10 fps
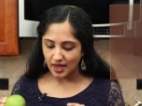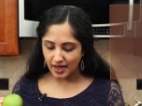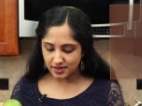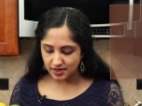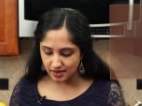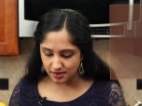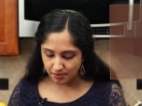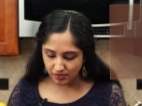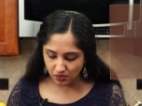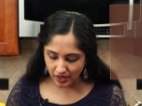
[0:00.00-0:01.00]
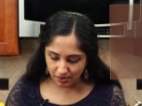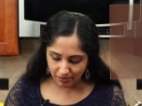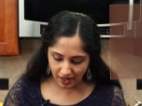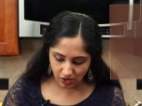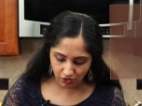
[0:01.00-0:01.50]
and the green
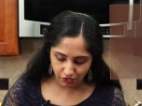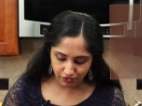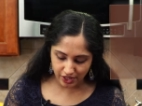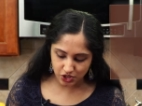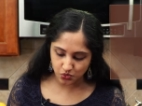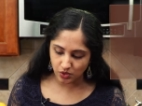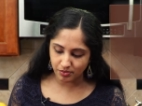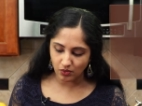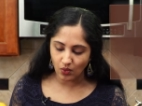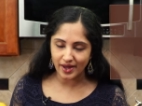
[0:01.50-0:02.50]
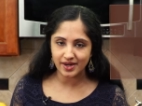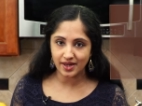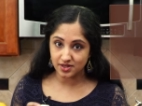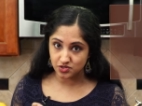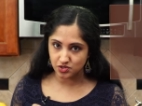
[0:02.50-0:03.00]
mango flesh would be white
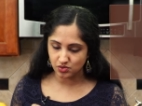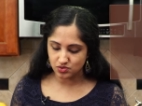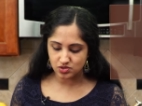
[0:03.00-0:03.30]
as so.